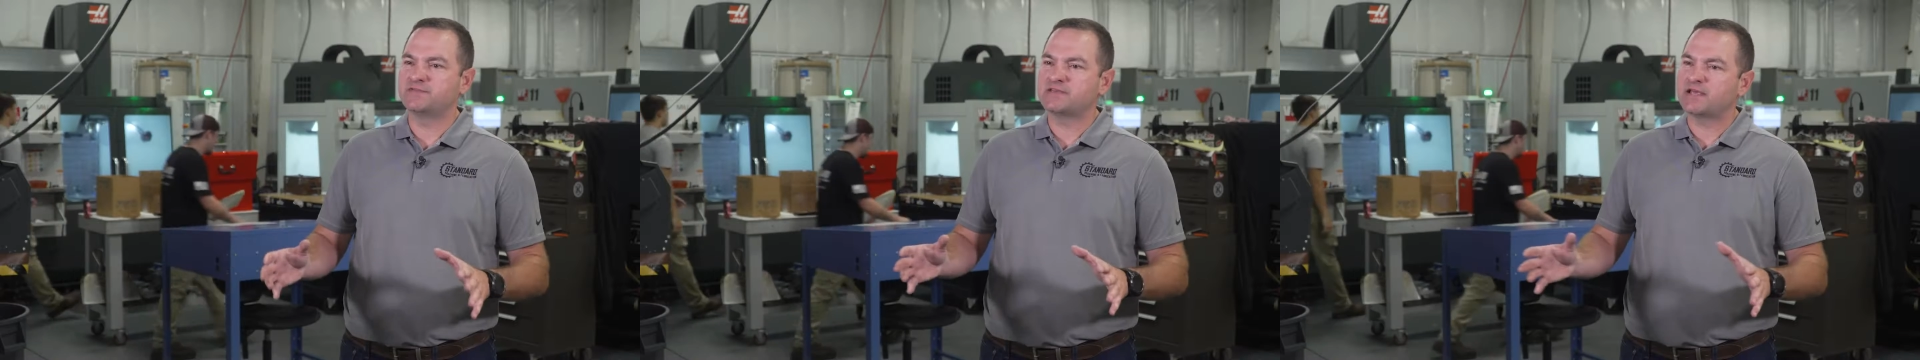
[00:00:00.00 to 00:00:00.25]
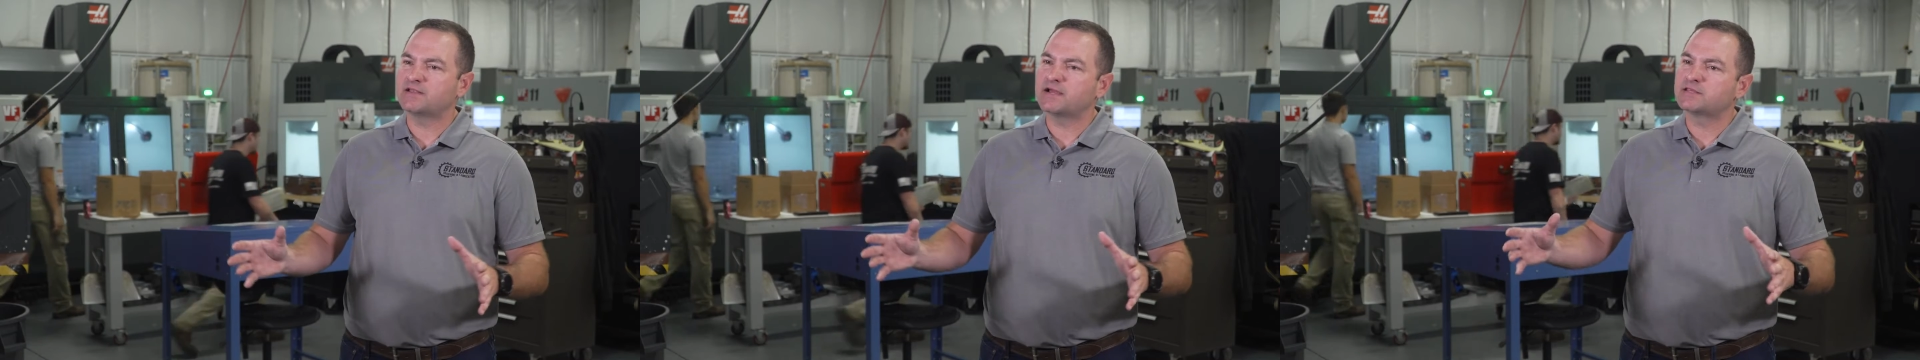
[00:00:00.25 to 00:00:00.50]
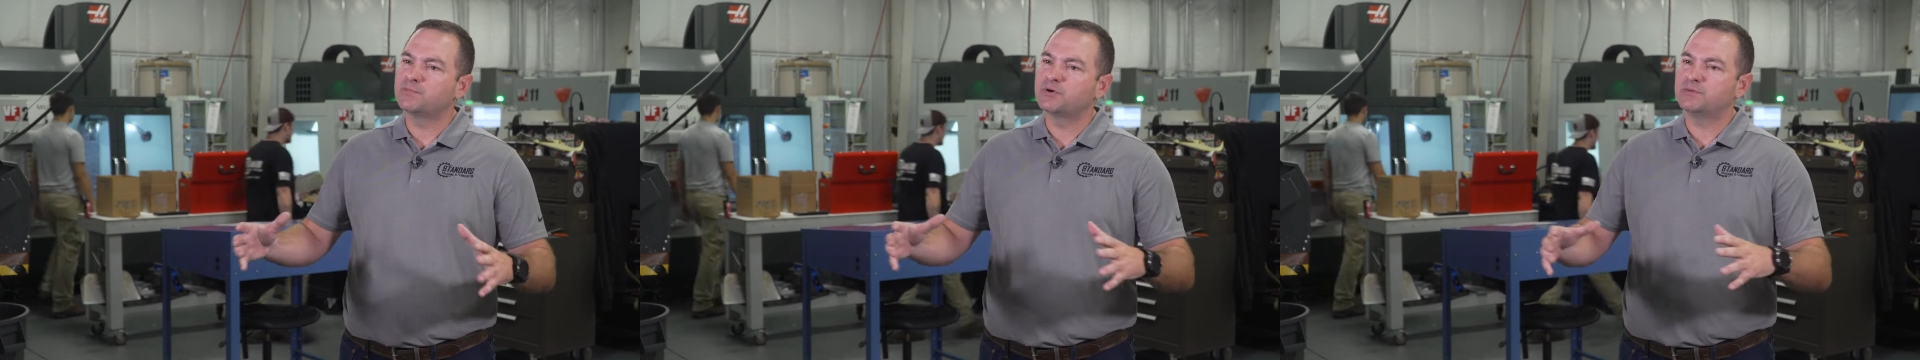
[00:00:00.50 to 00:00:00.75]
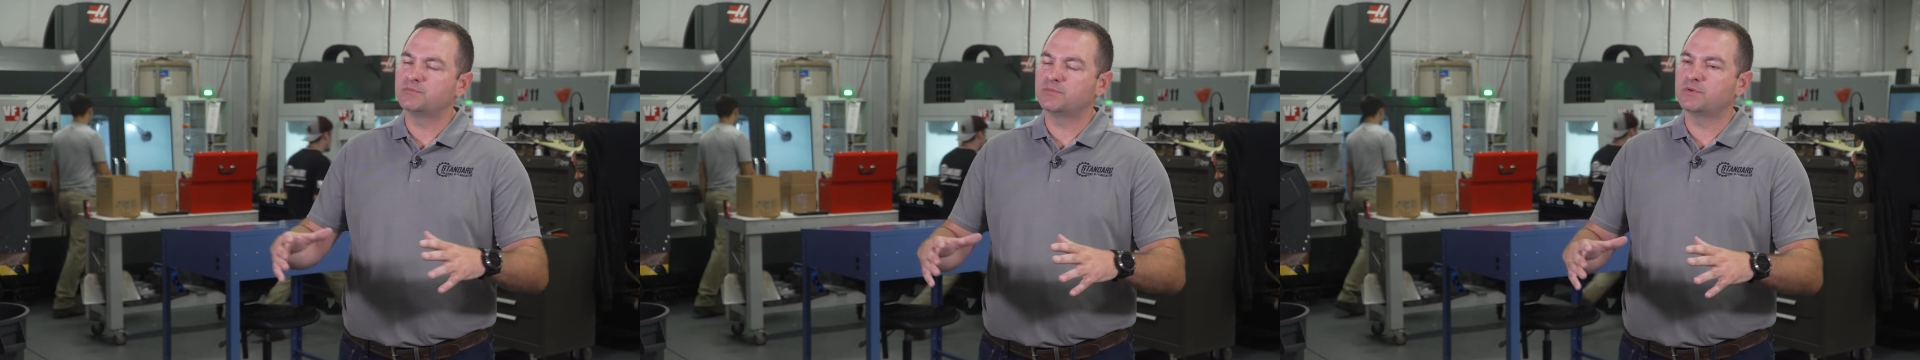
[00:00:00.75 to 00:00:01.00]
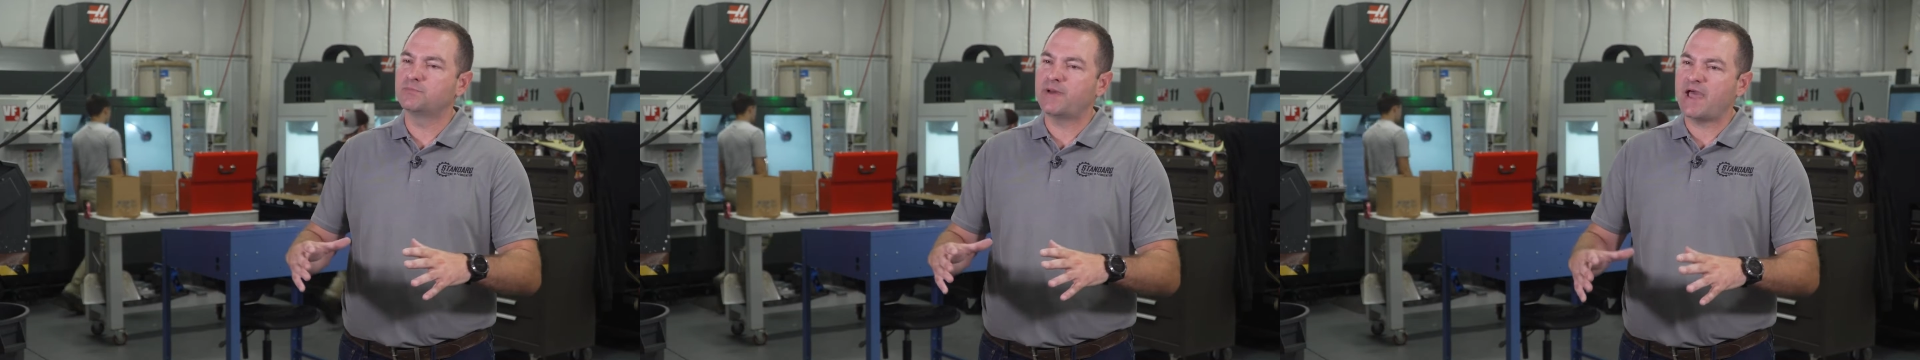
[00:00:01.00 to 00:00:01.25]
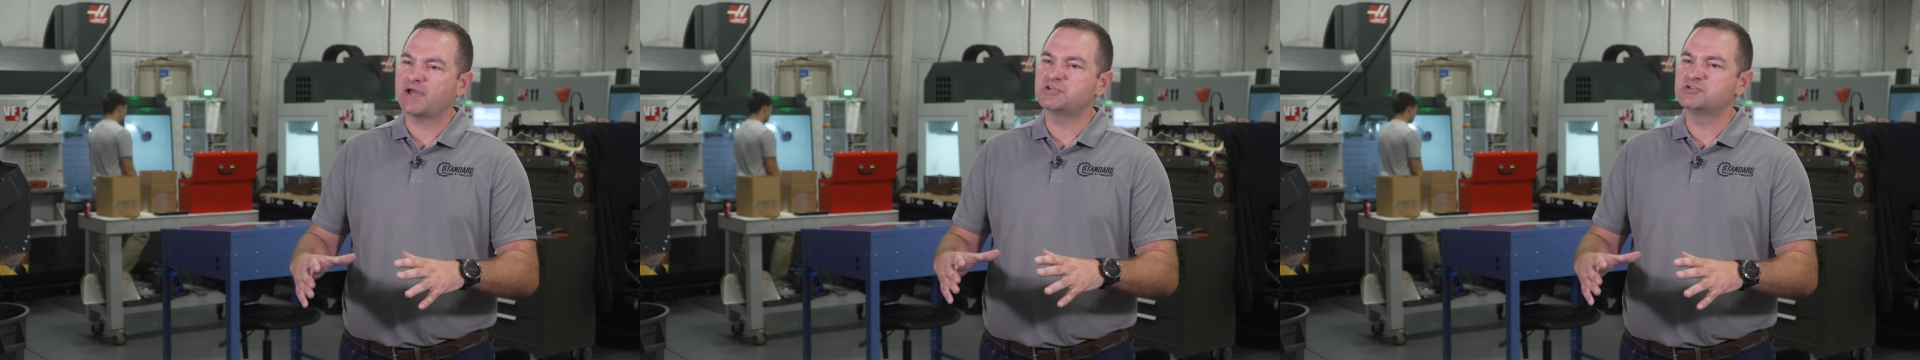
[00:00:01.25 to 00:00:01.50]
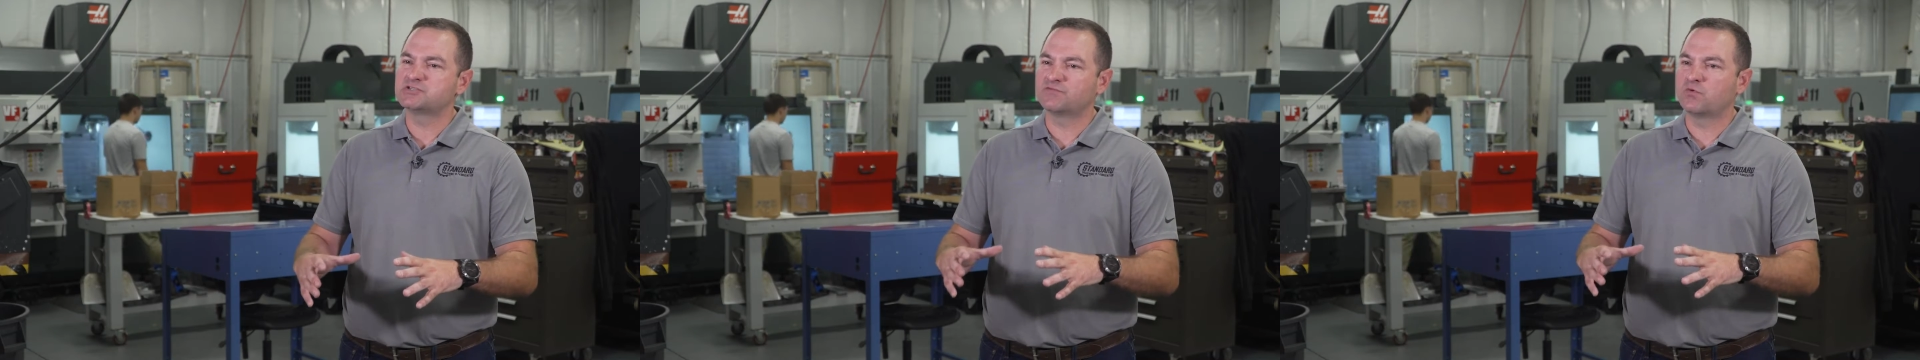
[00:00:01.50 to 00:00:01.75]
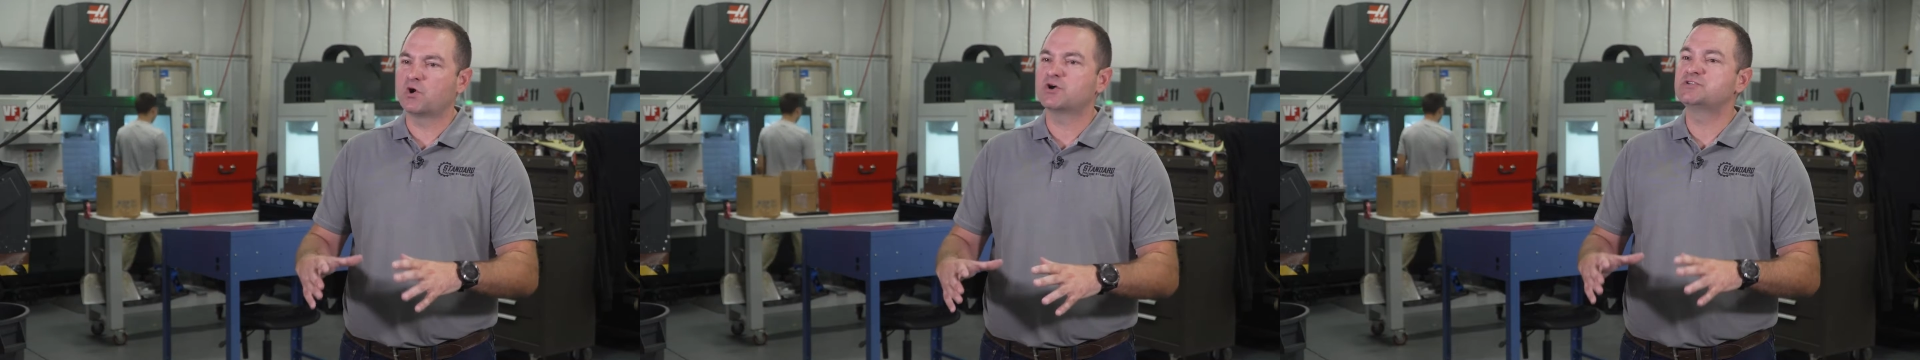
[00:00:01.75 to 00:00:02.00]
is they like to put packages
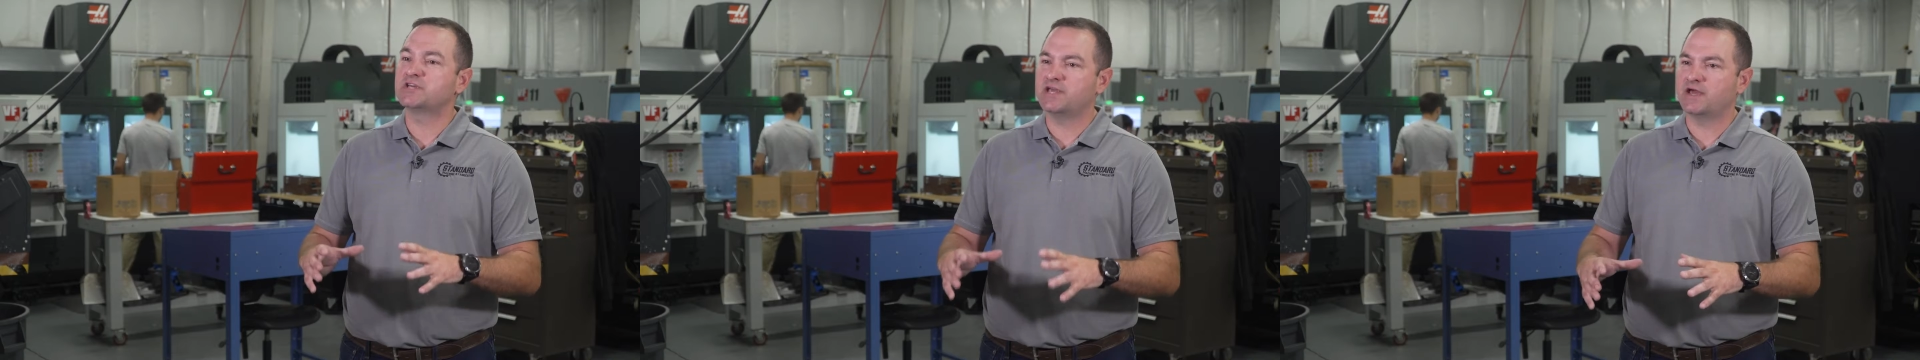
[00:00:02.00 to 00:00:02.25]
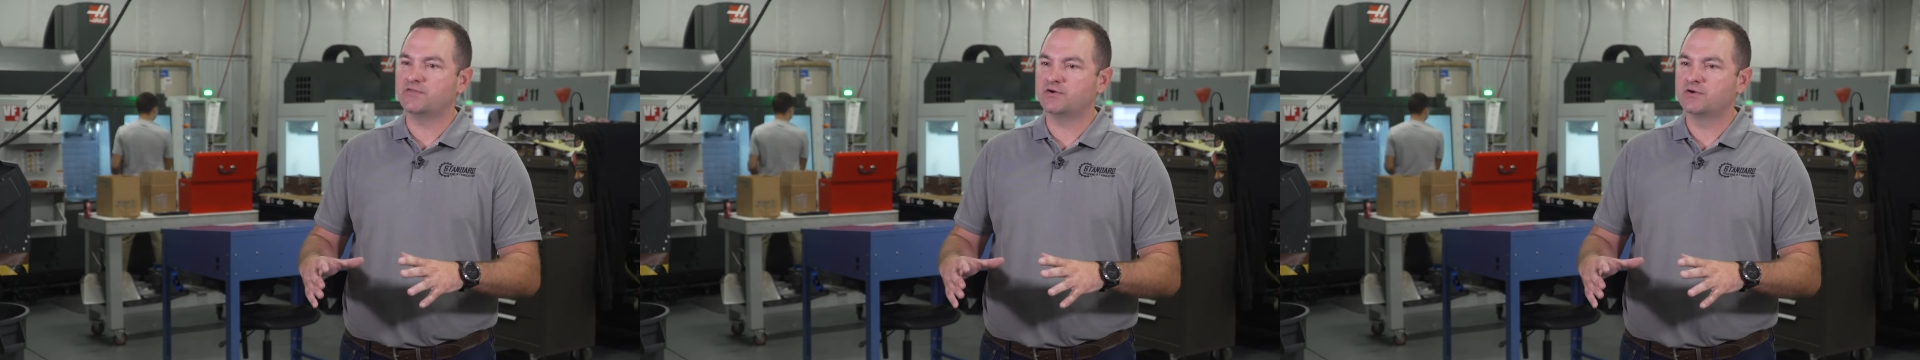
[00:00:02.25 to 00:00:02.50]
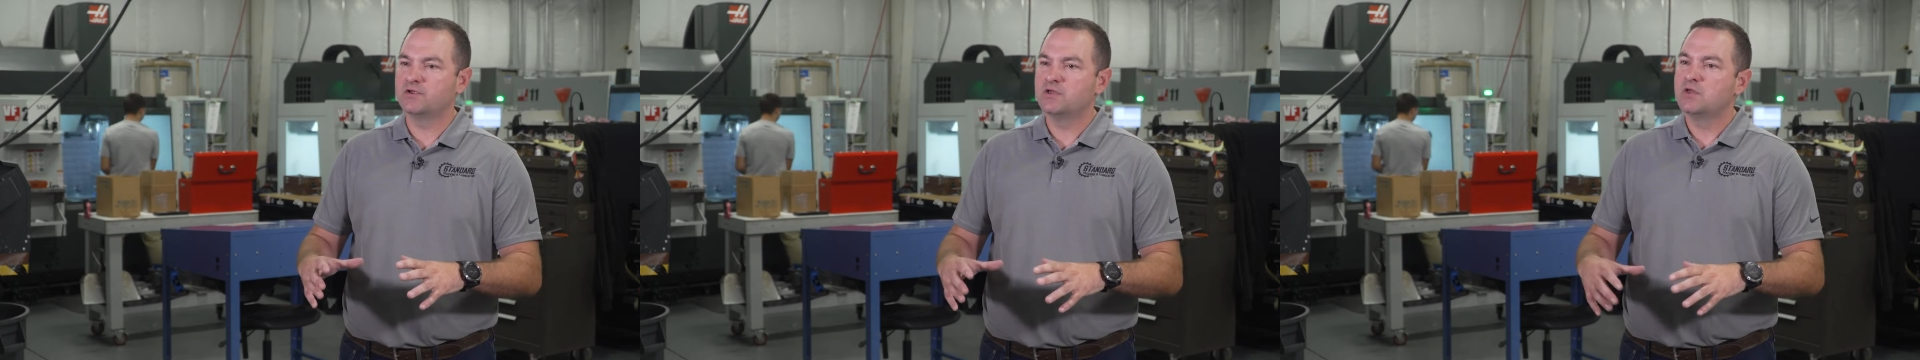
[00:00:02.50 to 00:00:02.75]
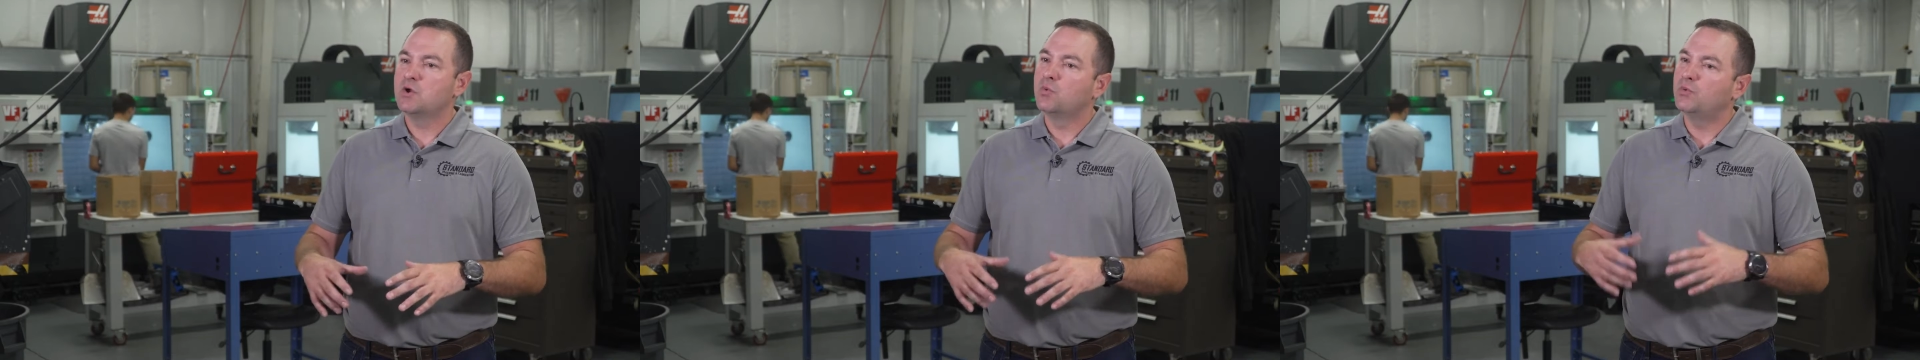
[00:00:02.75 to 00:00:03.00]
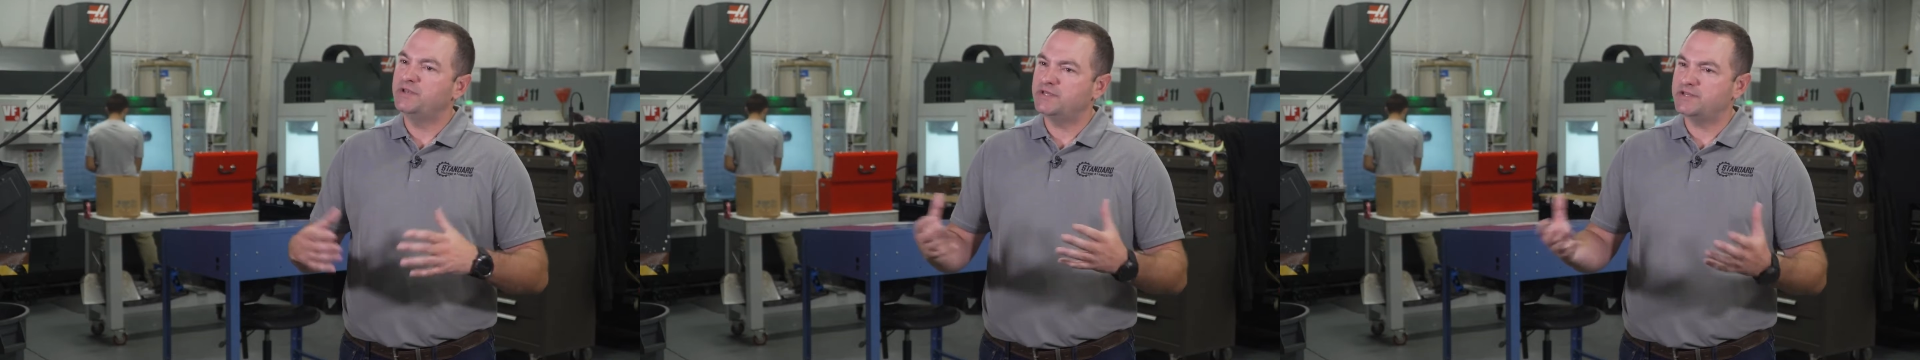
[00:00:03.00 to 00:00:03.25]
of work together. We